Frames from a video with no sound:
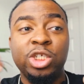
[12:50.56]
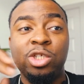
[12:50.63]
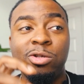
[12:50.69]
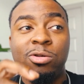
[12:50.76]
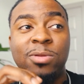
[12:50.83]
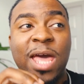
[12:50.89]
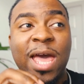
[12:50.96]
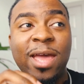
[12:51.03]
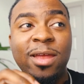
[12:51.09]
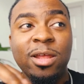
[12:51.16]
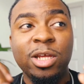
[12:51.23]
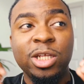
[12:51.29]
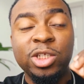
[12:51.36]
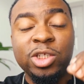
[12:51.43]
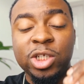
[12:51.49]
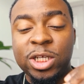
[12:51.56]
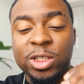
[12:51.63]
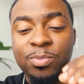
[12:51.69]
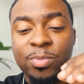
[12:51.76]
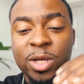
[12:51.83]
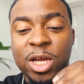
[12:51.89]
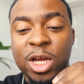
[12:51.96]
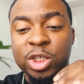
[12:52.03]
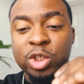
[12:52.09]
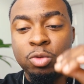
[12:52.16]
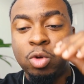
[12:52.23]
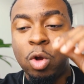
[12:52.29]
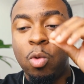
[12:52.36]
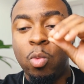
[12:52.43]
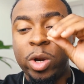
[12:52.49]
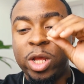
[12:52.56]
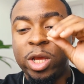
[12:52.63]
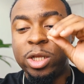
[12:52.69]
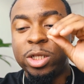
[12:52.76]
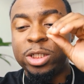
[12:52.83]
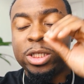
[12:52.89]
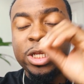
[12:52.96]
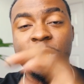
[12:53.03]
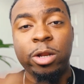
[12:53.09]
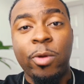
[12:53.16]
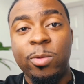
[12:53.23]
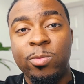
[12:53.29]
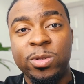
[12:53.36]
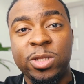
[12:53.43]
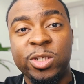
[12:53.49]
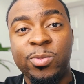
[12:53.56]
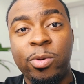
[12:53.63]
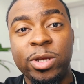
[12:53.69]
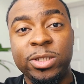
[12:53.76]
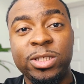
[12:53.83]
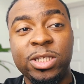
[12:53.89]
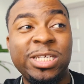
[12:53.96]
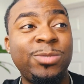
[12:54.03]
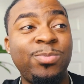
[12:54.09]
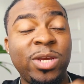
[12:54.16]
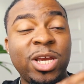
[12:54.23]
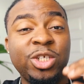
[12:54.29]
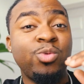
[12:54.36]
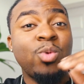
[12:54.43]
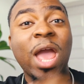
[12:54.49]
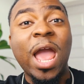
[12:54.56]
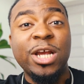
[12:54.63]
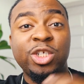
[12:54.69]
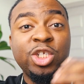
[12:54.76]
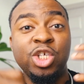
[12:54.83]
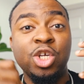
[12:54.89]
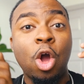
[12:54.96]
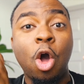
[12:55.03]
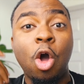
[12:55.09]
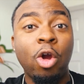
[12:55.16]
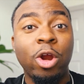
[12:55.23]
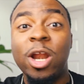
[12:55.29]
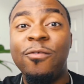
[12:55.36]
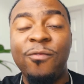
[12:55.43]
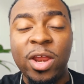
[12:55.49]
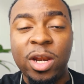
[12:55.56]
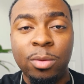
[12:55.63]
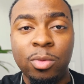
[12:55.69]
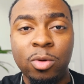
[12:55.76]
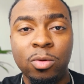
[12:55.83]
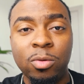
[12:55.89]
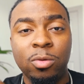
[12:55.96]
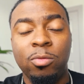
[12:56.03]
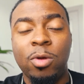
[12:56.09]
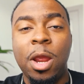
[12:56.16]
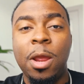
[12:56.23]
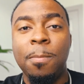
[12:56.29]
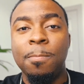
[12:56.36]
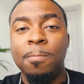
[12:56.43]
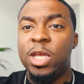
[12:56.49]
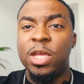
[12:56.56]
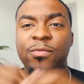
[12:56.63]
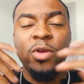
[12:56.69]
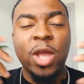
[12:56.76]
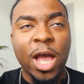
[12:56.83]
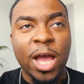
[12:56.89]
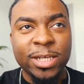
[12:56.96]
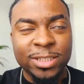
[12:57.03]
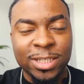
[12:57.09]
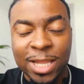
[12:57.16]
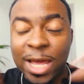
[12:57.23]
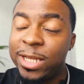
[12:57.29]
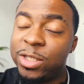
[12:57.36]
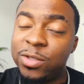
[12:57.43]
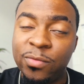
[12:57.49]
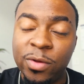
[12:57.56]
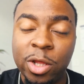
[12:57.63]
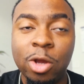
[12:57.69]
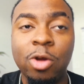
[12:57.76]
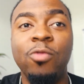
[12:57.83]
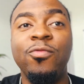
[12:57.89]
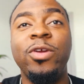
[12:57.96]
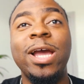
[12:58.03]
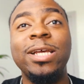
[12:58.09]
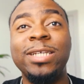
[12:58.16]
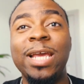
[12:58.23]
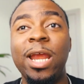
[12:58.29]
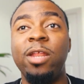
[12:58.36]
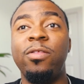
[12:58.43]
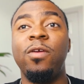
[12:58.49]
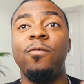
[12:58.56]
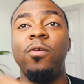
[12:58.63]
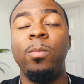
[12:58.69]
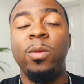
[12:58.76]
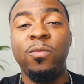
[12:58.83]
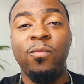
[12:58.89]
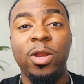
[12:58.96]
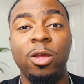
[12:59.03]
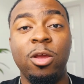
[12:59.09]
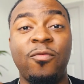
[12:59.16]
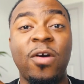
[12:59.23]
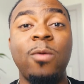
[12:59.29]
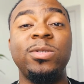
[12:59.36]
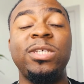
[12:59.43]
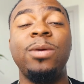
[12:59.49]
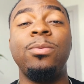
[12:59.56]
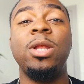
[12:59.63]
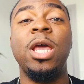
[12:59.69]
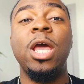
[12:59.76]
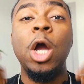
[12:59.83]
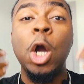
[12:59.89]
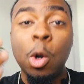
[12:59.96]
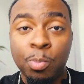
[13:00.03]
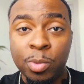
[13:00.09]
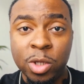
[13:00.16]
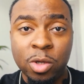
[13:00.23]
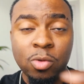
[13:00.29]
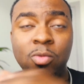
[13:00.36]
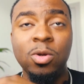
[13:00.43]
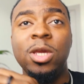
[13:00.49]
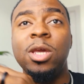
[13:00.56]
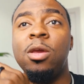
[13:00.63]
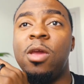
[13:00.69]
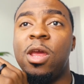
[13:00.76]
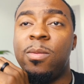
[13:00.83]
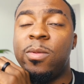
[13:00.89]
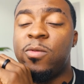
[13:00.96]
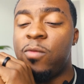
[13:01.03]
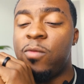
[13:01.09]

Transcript: do that just because you don't want to interact with this person. It's because you actually aren't available, right? If you guys like this video, if you guys get anything from this video, if I was able to help you in this